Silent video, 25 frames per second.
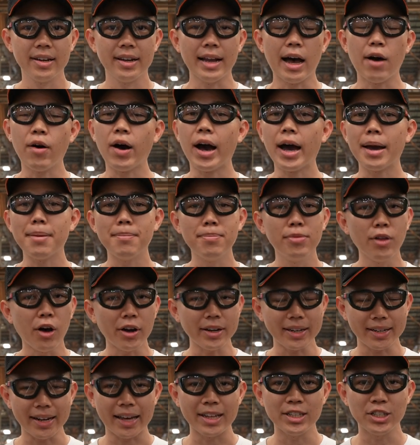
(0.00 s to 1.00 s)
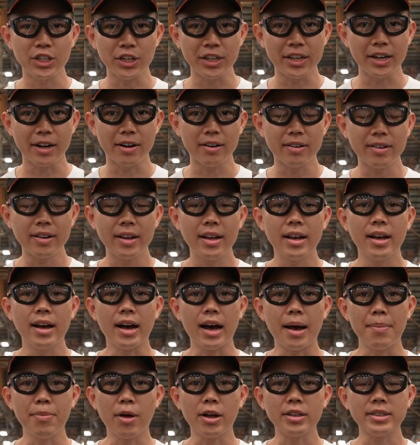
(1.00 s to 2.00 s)
Now, I'm not an engineer.
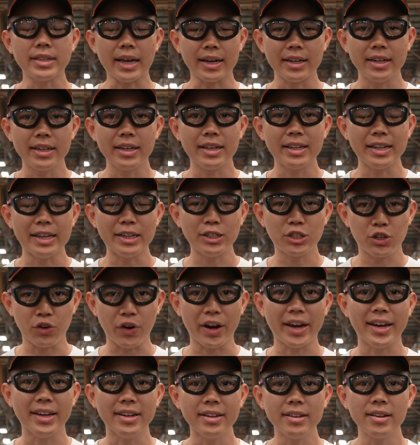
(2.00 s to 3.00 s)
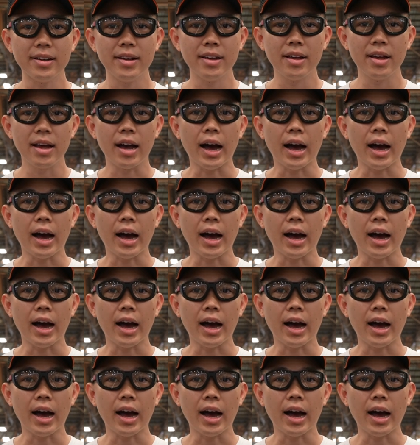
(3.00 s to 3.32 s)
I'm not technically trained.